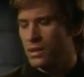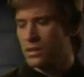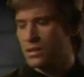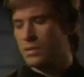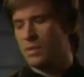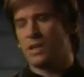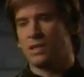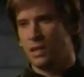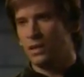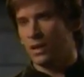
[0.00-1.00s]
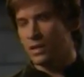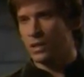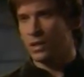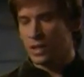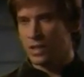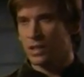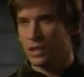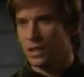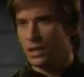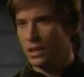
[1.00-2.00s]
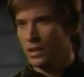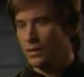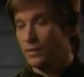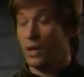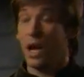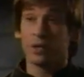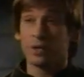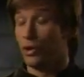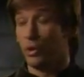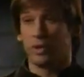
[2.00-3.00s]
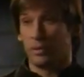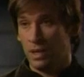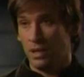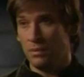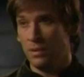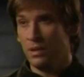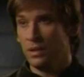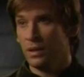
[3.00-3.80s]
Sometimes I see things and it doesn't... Well, I don't even know what they mean, but...